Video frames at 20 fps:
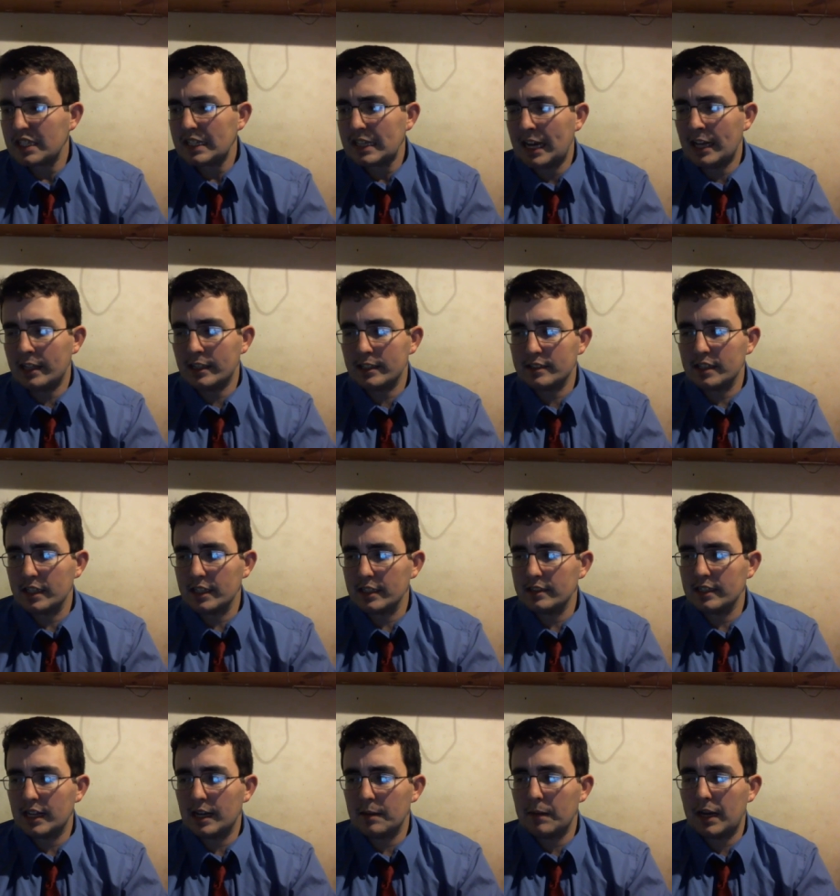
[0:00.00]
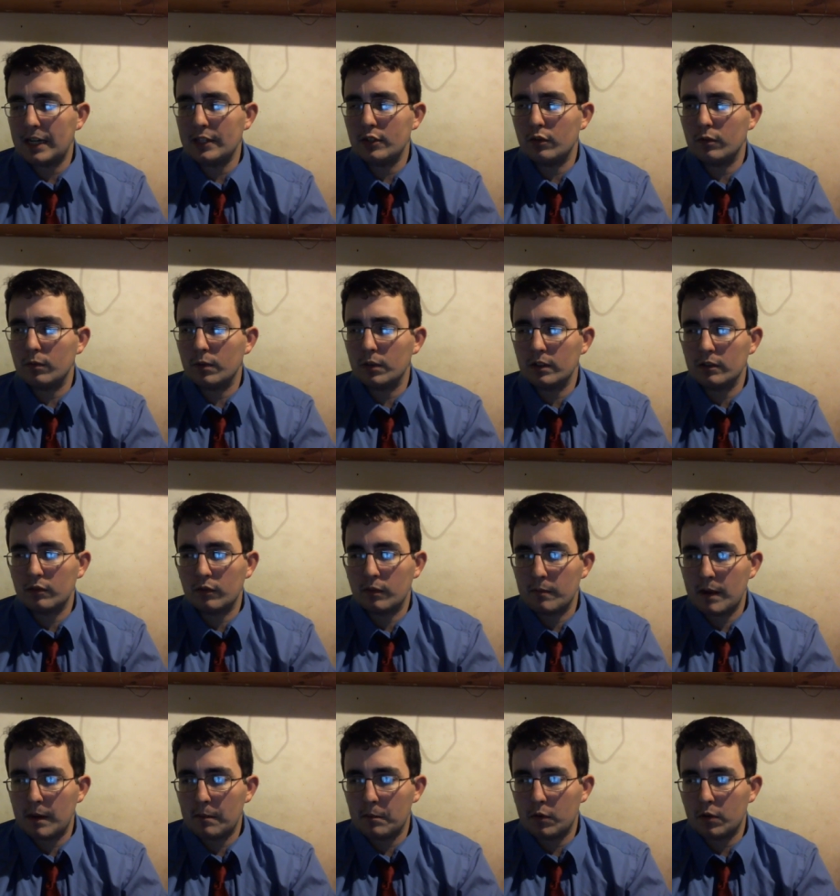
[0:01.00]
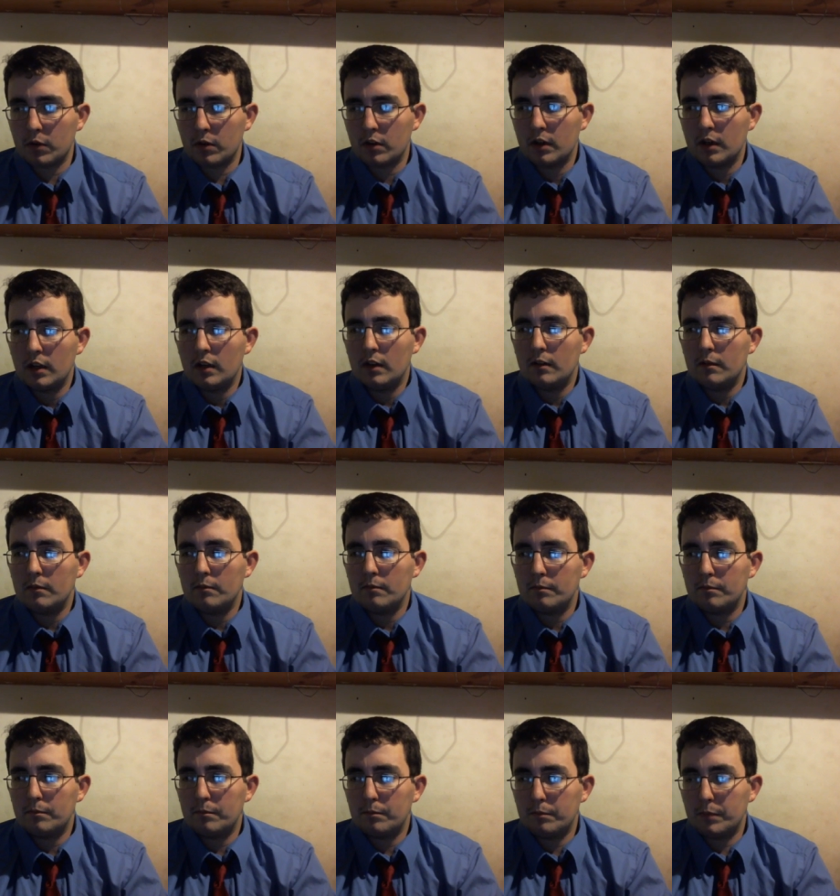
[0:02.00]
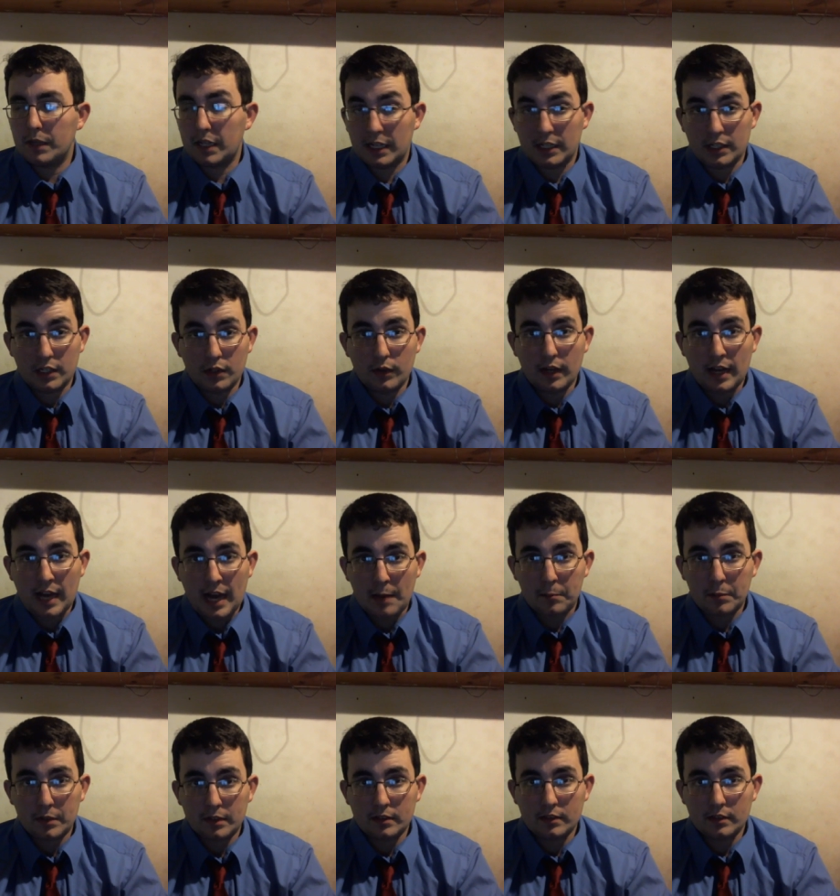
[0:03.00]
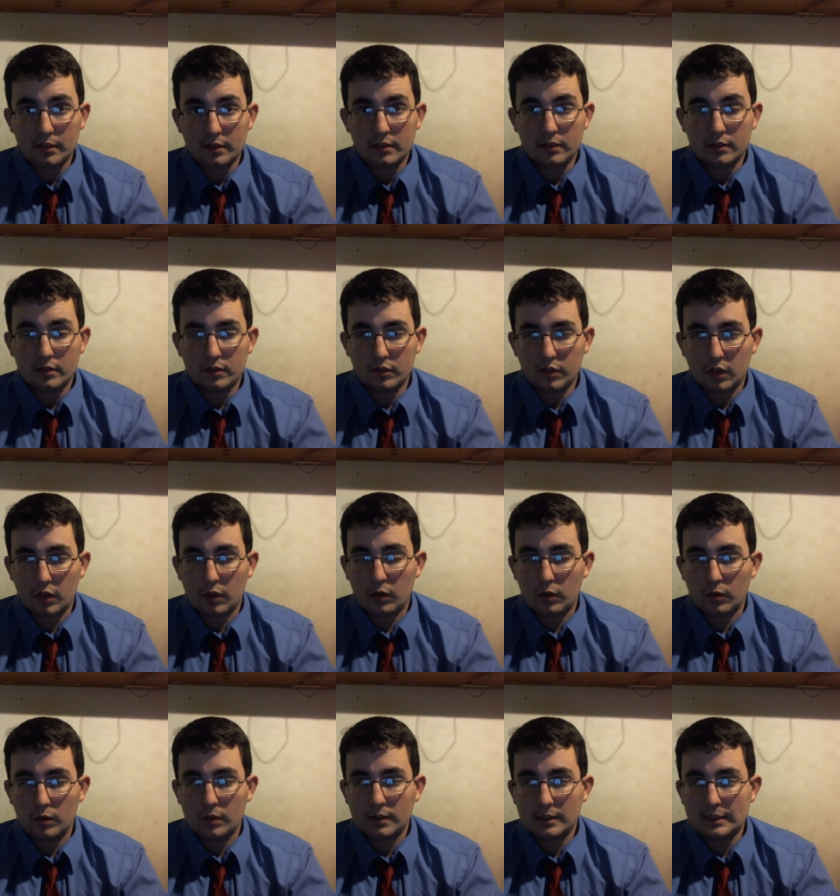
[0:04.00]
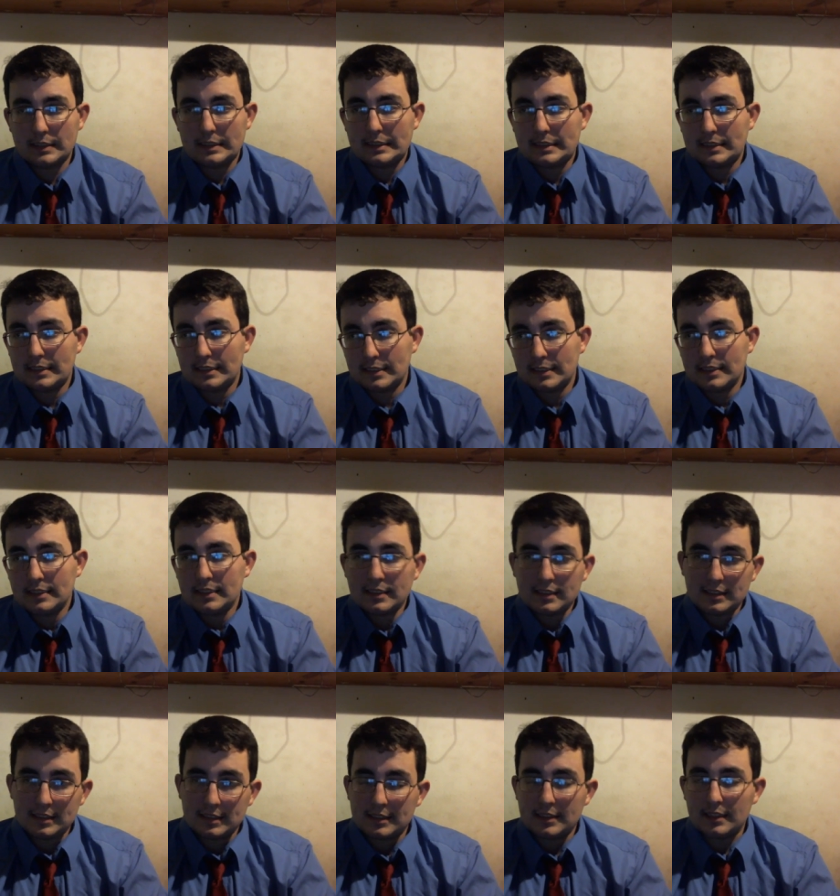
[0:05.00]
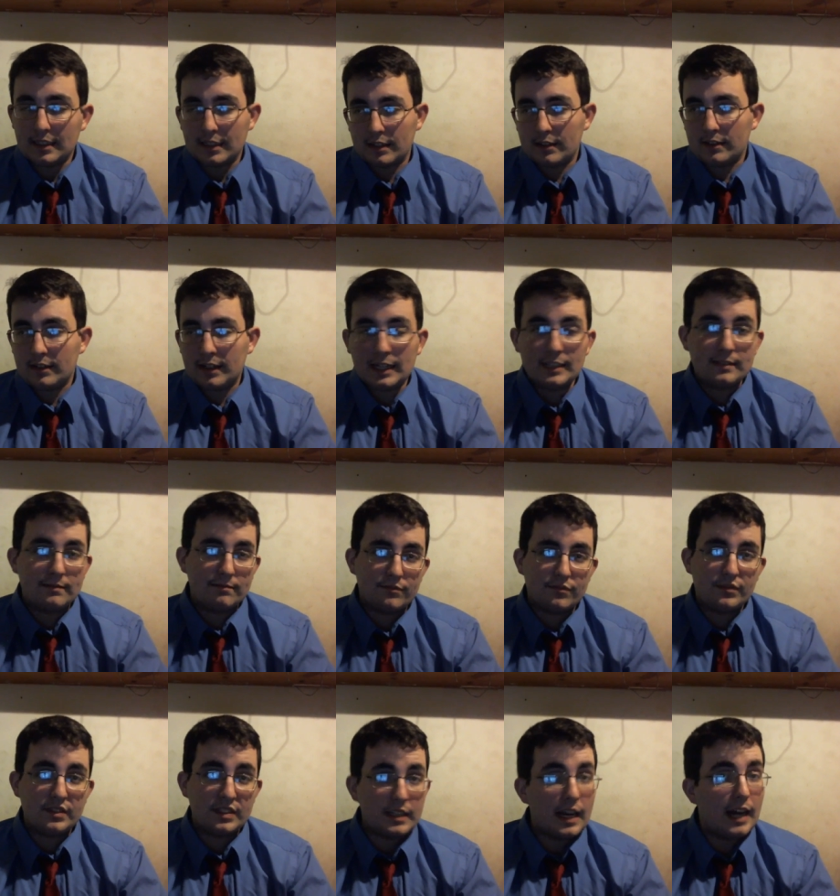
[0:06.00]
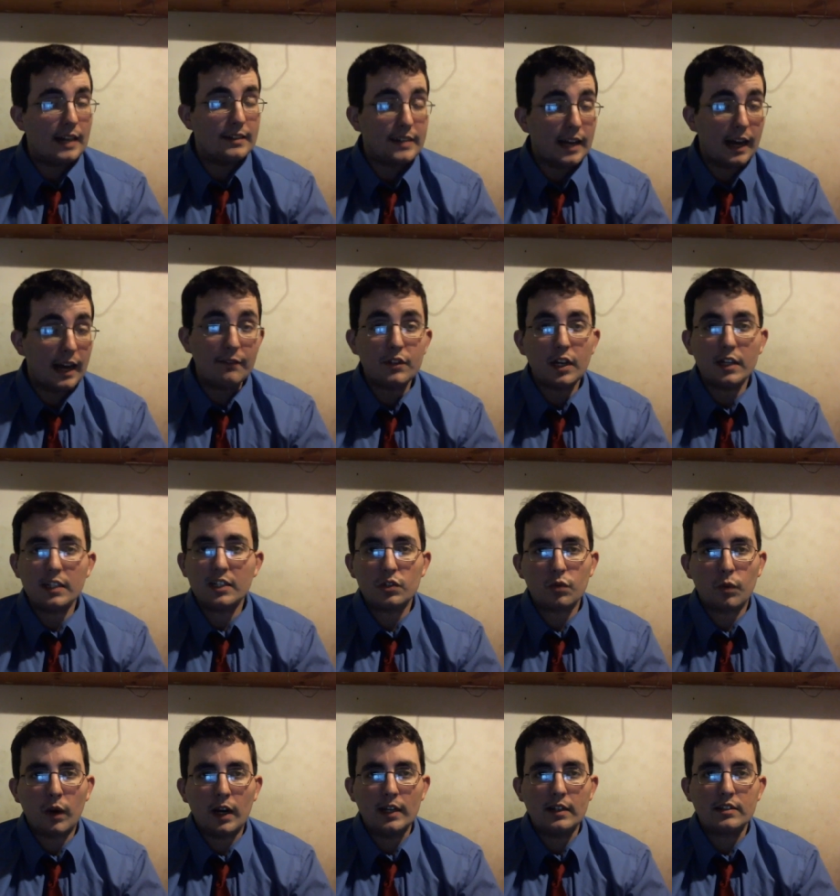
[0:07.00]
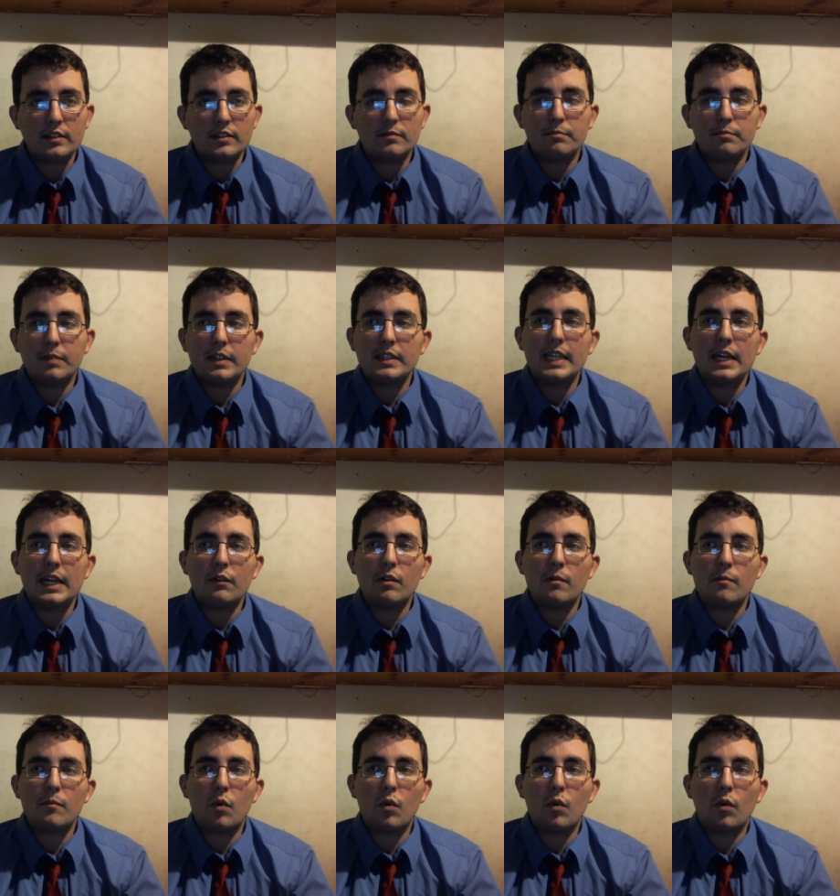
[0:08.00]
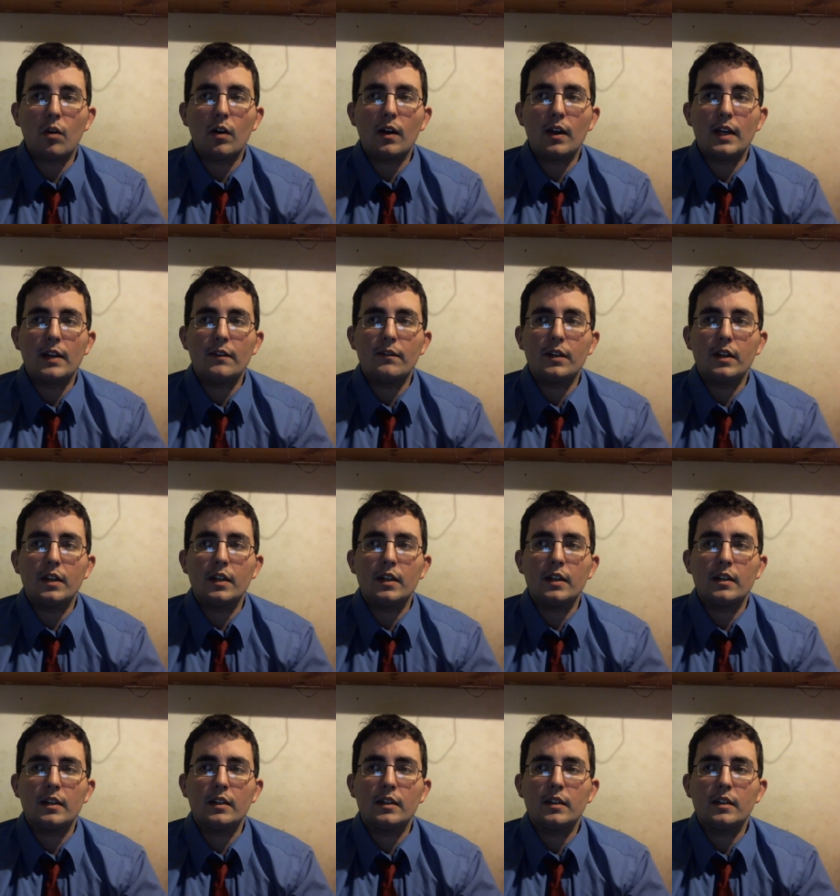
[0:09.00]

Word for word: And the second time, I don't really remember, but I know it happened. So, you know, I, I I've done it twice, but they were more of a